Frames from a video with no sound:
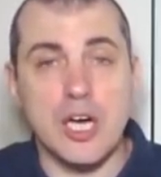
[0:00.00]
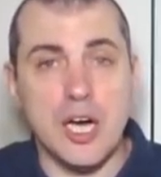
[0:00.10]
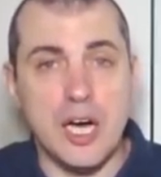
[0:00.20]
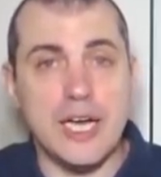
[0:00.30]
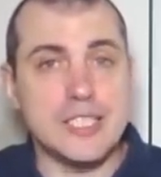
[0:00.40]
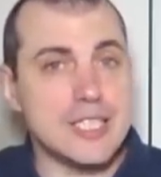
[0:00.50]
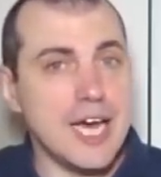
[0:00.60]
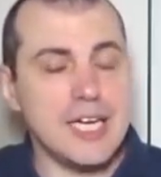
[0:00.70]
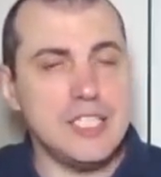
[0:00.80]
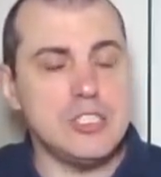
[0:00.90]
Uh, it's
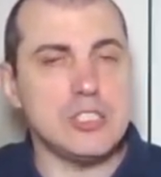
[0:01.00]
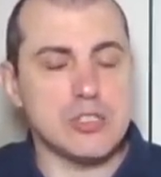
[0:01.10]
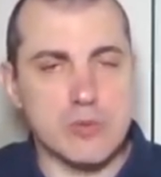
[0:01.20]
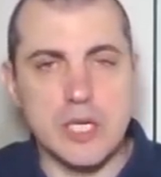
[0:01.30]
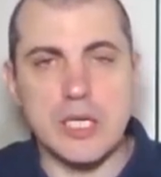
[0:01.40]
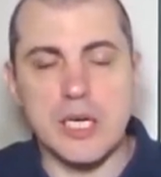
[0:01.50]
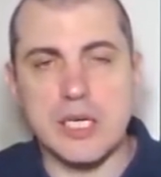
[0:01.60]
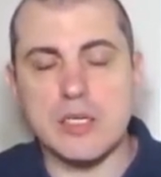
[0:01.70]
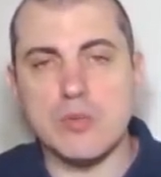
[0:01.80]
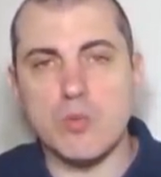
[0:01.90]
not easy to read.
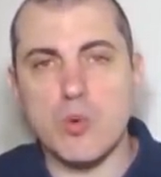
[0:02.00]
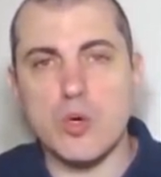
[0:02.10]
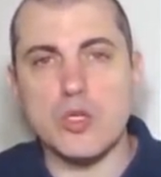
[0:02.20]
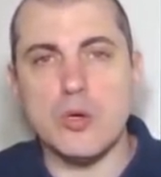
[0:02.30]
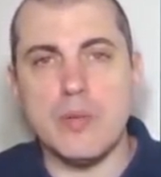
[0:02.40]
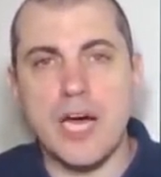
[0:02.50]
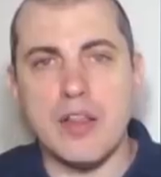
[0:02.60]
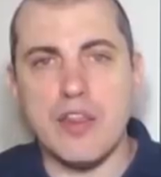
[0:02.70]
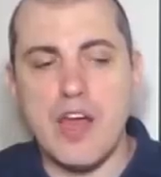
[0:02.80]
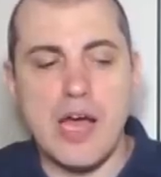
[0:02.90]
I can warn you
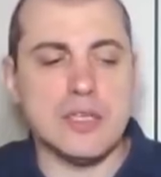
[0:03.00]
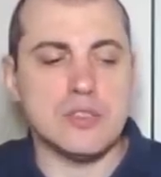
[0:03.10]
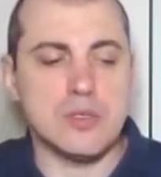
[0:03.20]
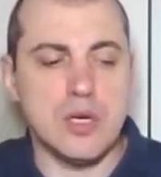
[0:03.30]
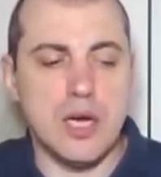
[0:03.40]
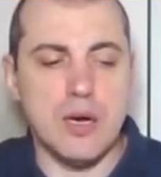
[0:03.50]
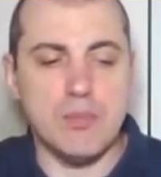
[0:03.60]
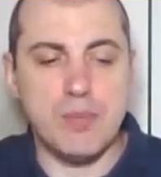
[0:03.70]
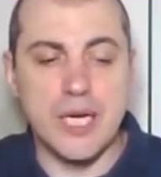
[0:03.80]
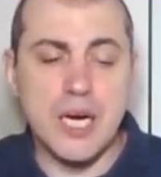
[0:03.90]
about that
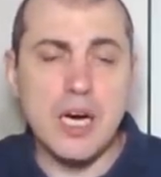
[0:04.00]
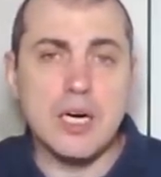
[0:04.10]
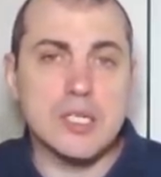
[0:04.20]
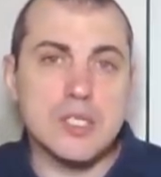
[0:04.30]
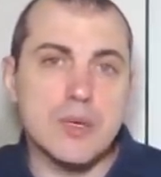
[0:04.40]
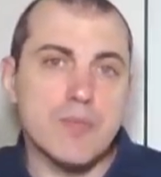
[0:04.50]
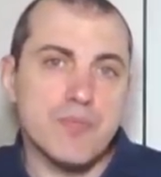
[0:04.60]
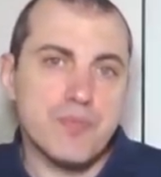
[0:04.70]
um, because